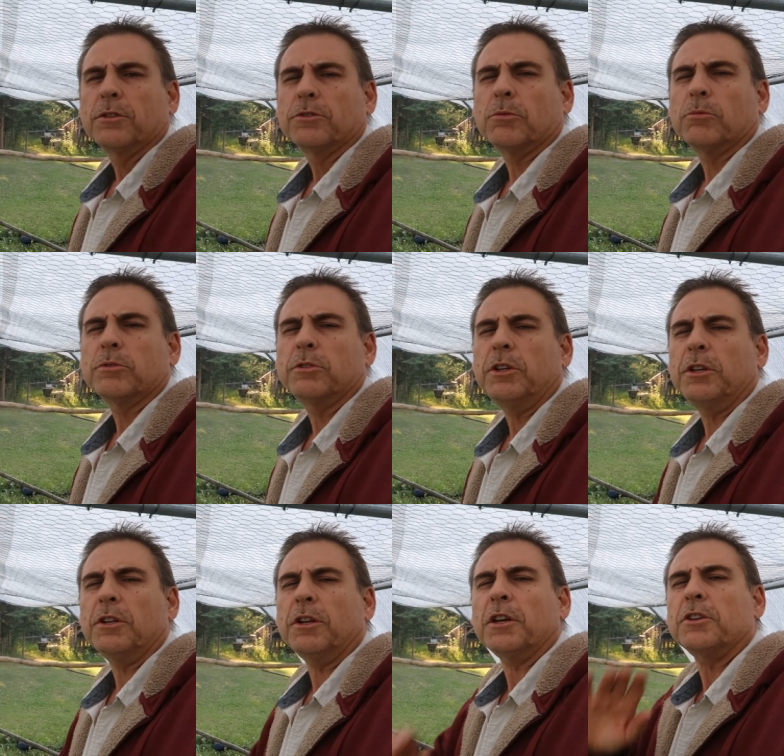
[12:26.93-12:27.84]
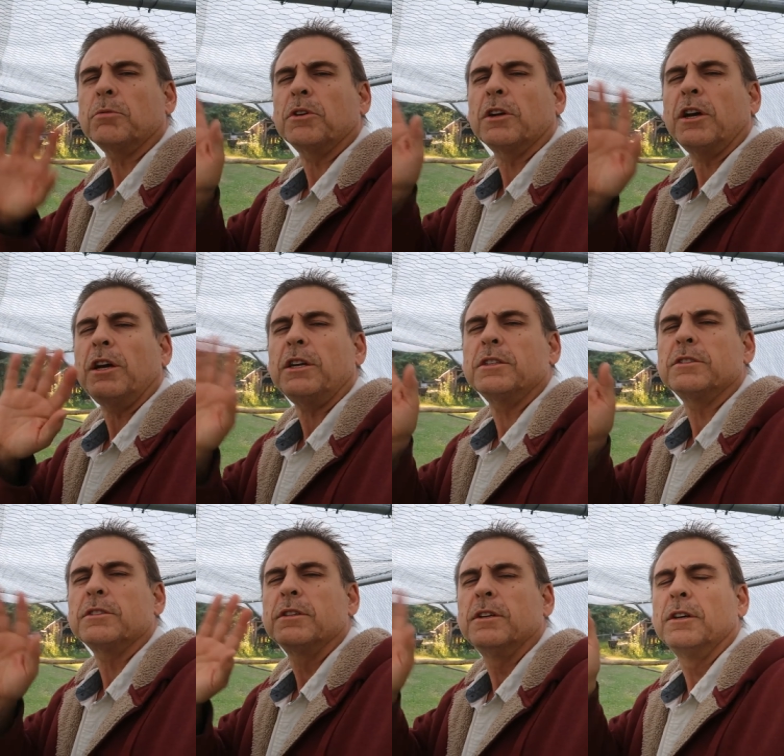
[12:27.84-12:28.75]
So we'll see you in the next one,
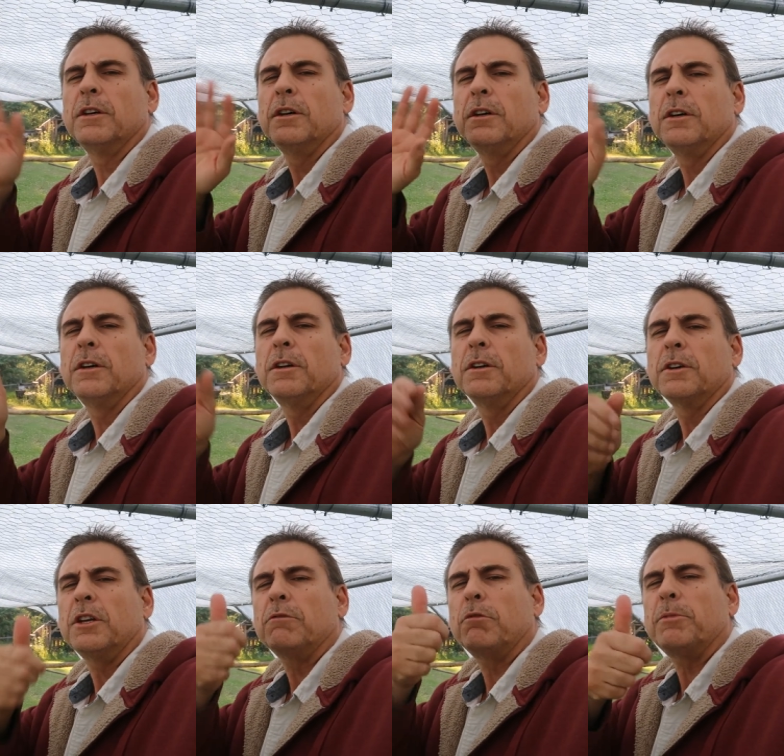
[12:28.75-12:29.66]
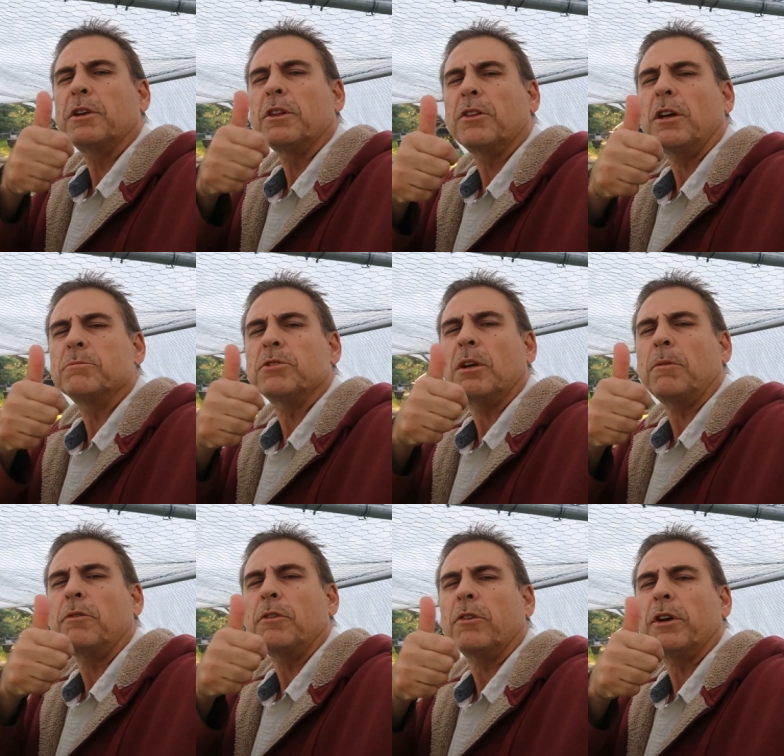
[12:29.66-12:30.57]
guys. Give a big thumbs up
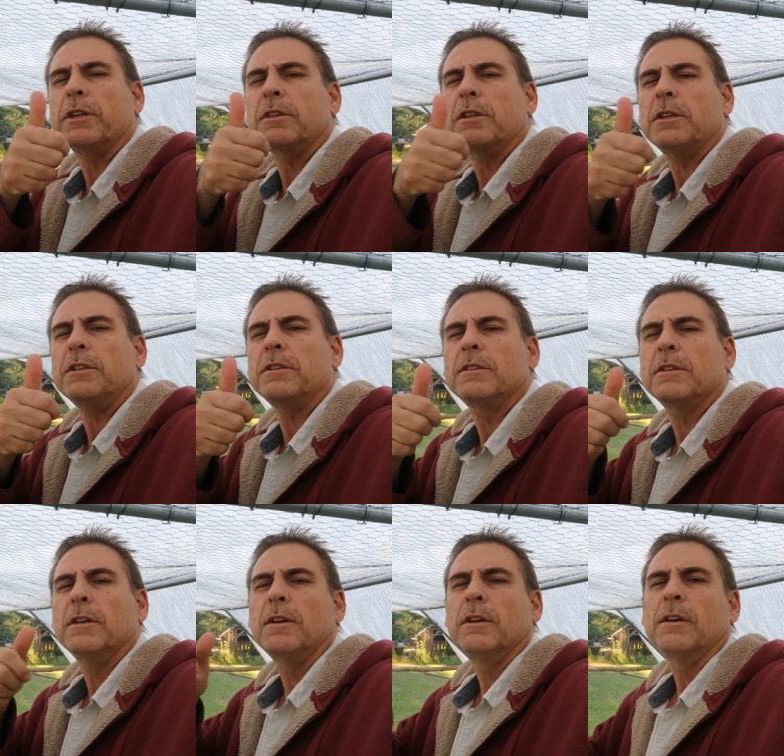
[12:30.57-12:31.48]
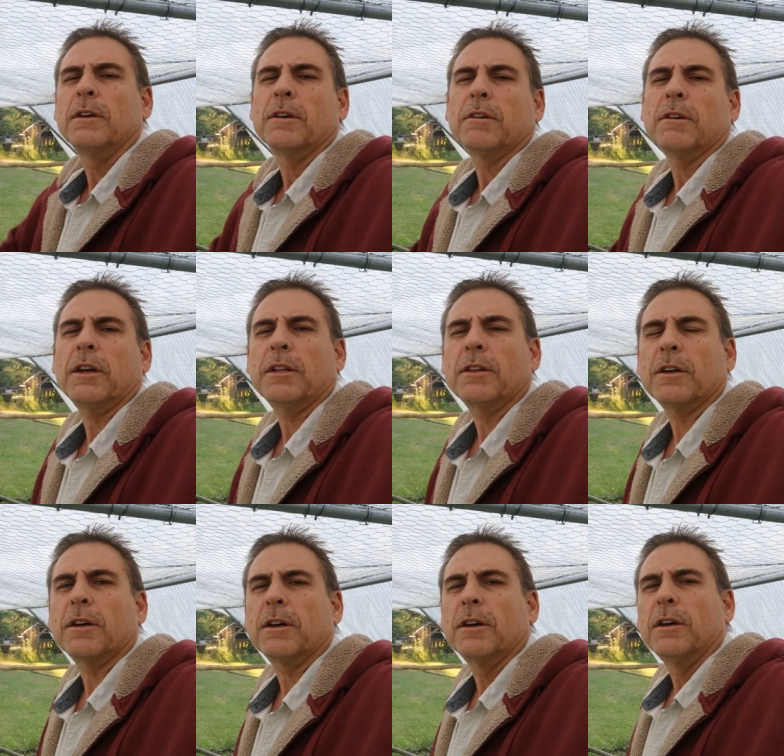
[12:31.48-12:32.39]
if you like this. And
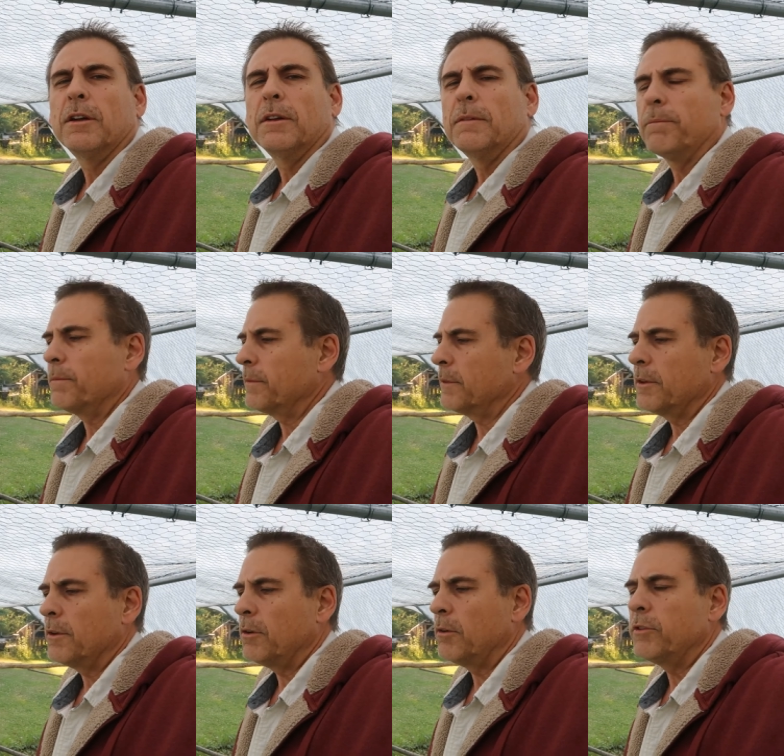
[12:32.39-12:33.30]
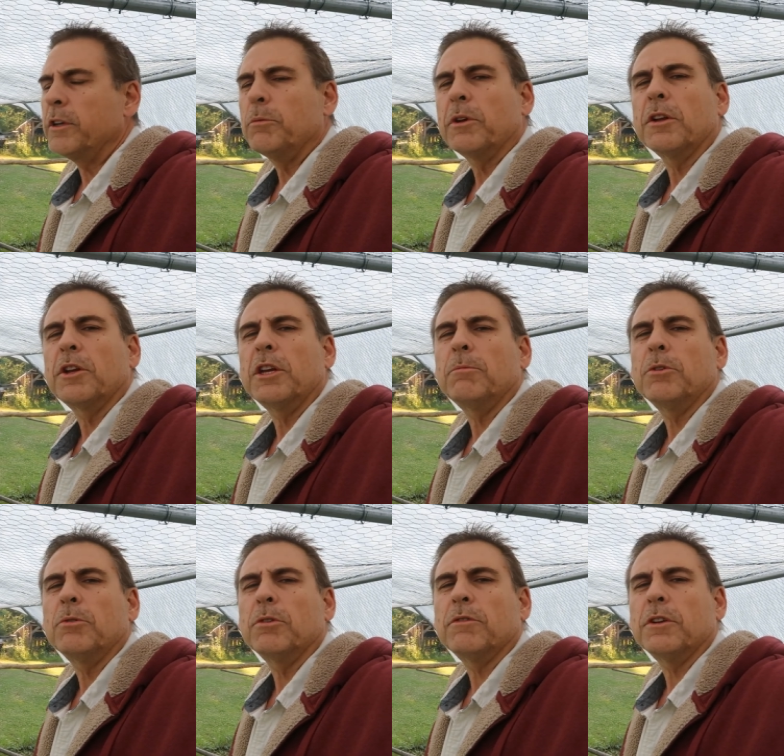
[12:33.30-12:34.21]
uh, hopefully we can keep
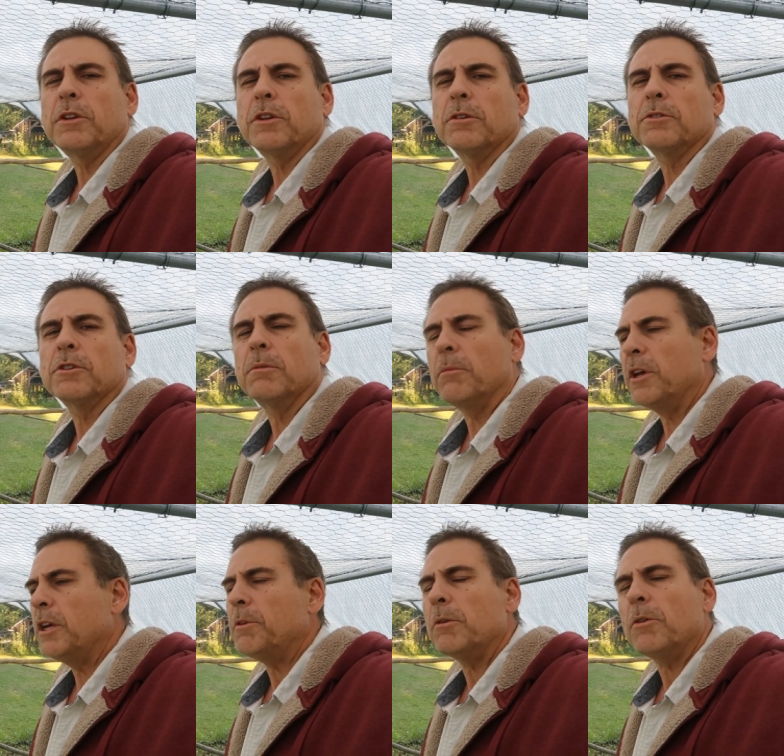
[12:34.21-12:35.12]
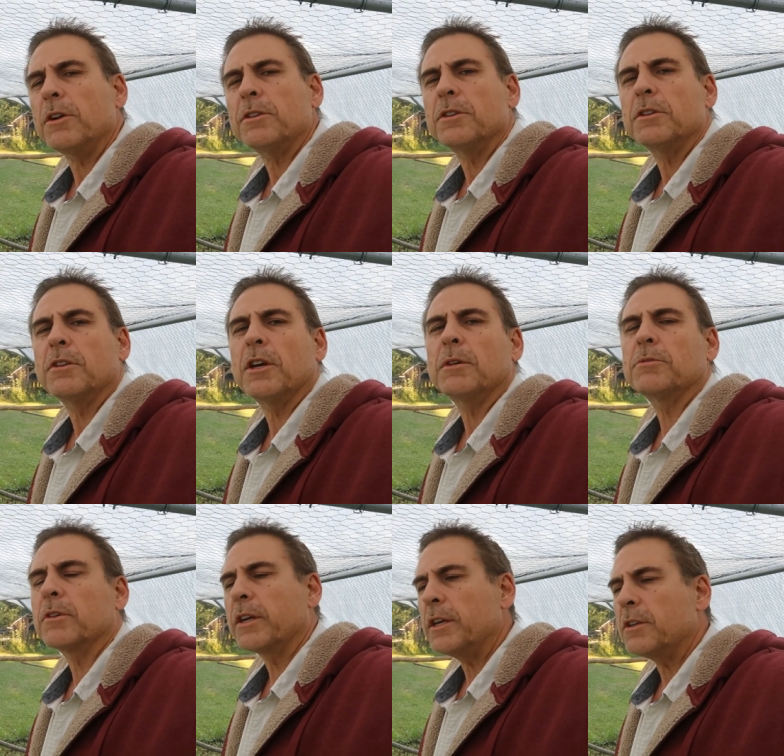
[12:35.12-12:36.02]
doing videos and maybe one of these times
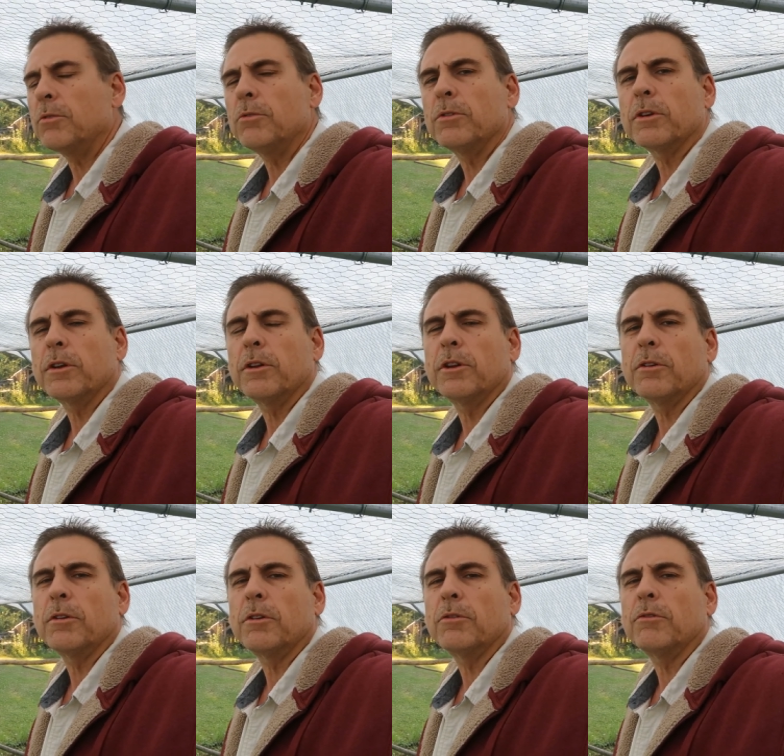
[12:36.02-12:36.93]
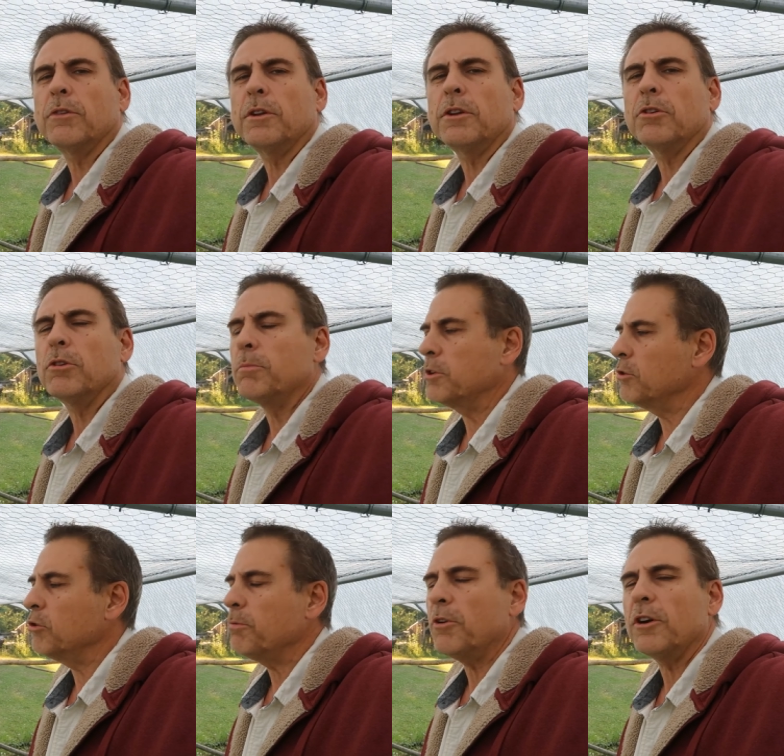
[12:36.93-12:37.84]
I'll get Kulikan here to do a video, but
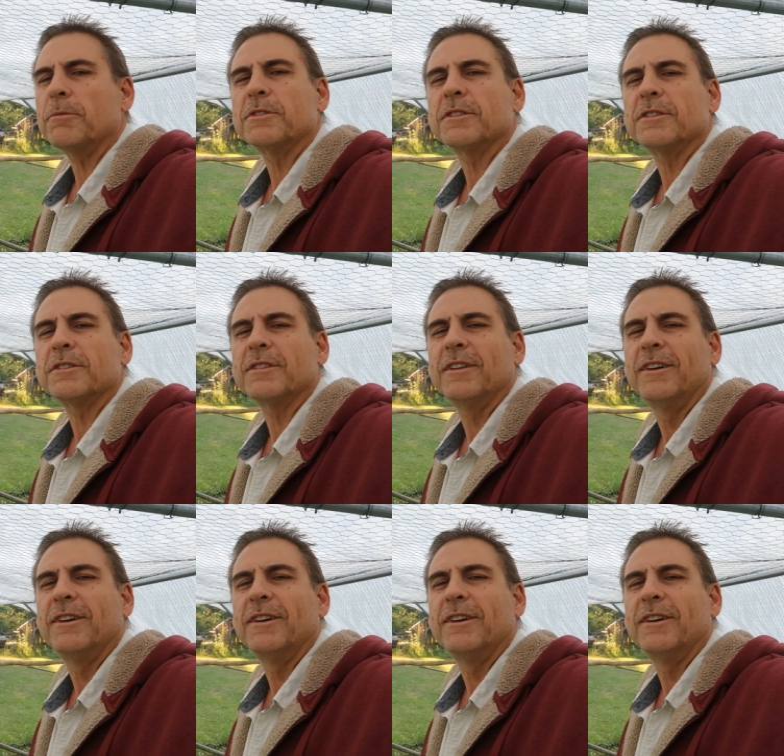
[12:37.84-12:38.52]
no promises.